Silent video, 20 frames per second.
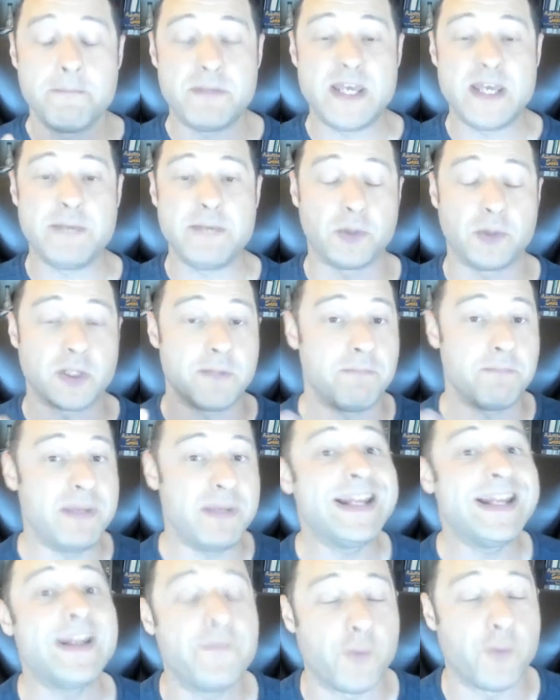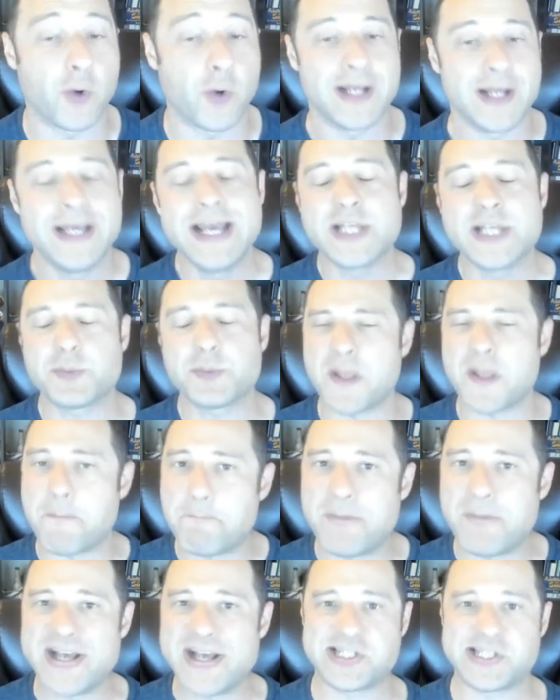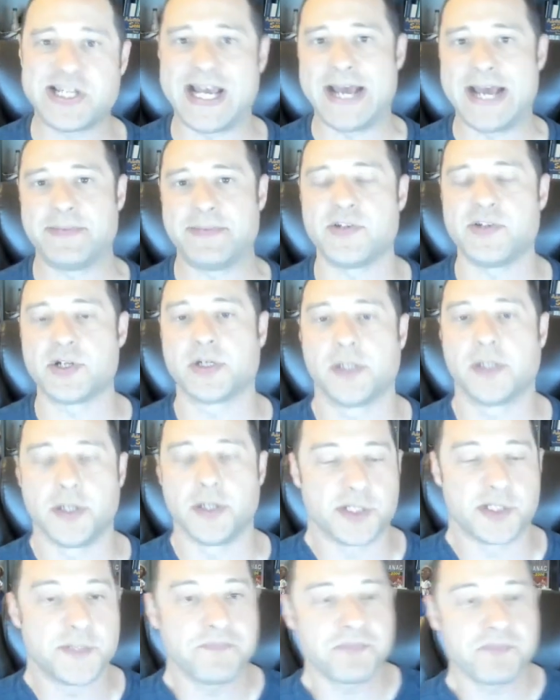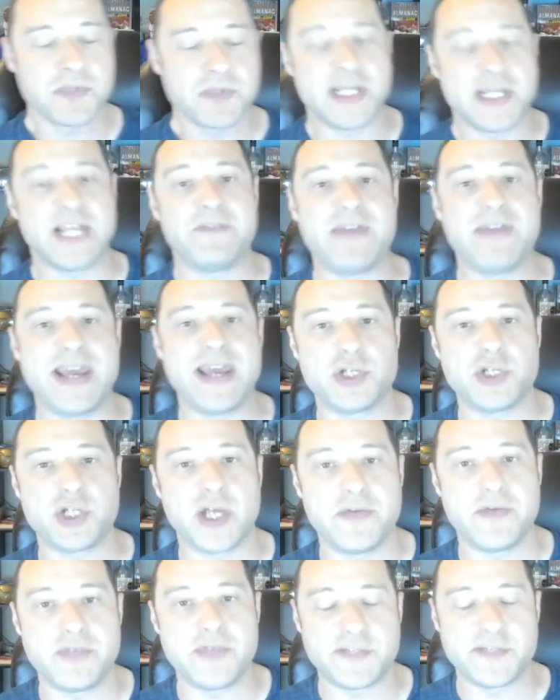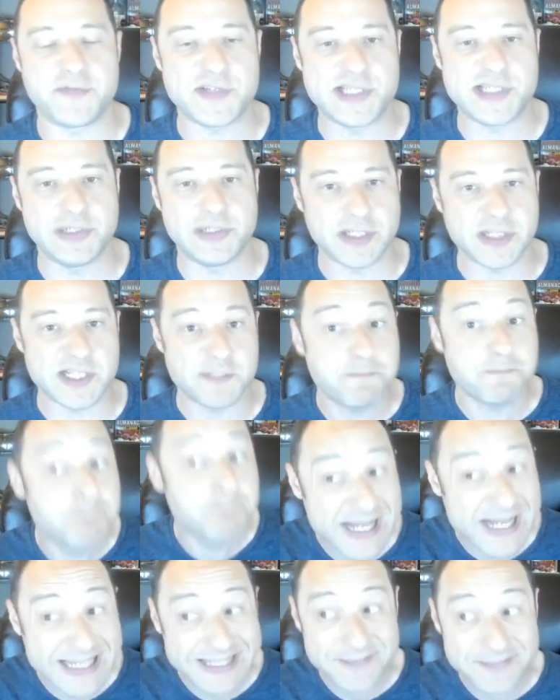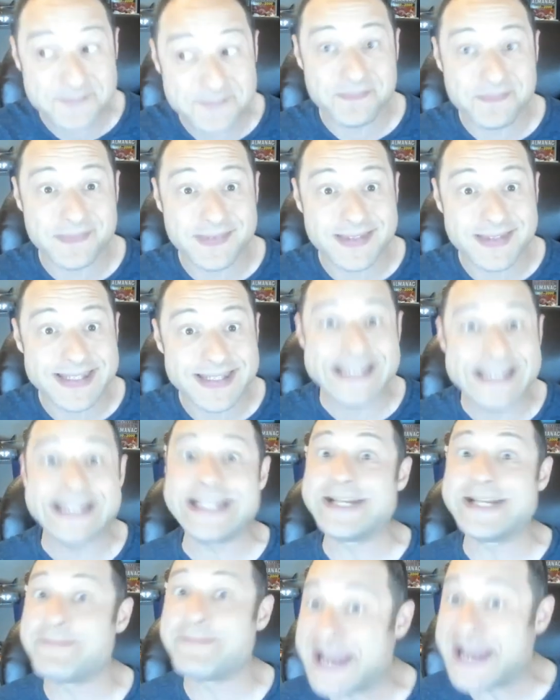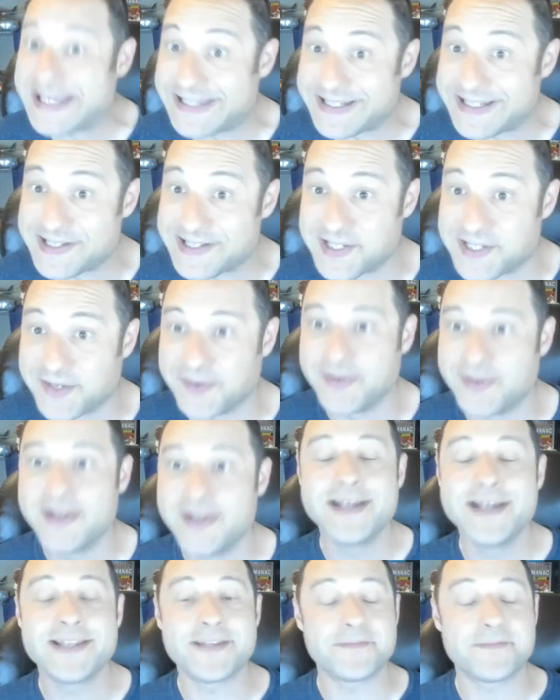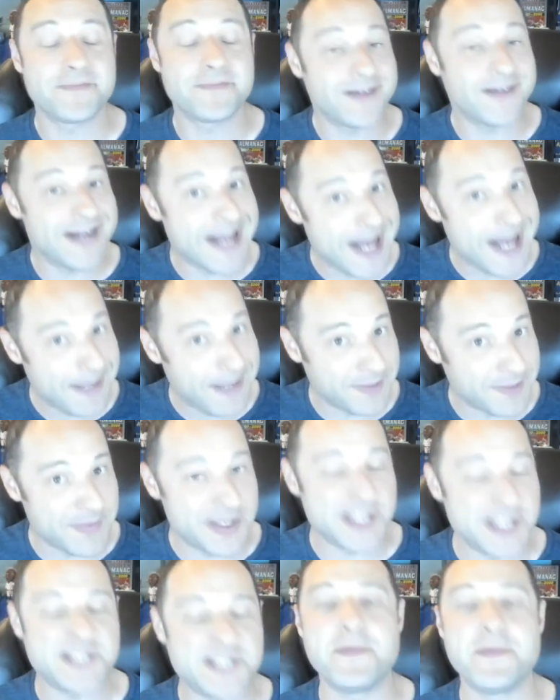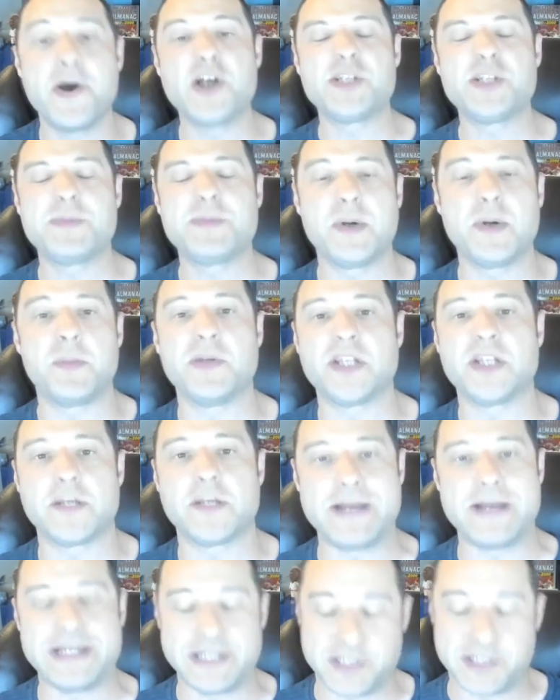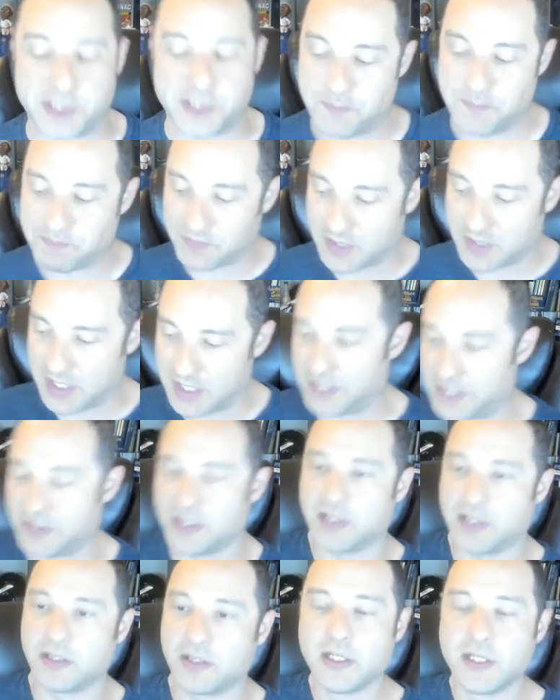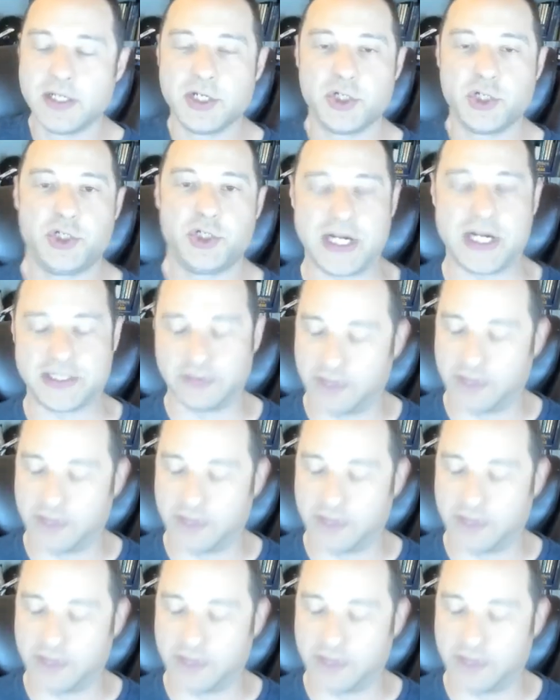people competing for it. It's one of the best times of your cruise to take advantage of these facilities. But you need a bathing suit. The problem is most people put their bathing suit in their checked